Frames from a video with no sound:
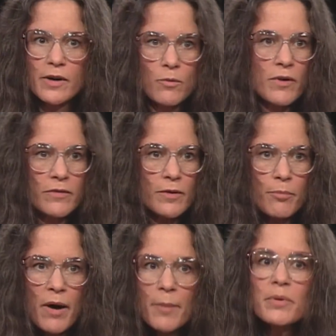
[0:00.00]
it wasn't a
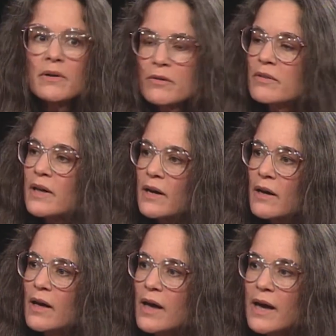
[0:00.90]
popular thing,
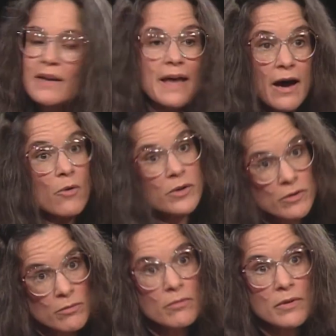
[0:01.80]
and now it's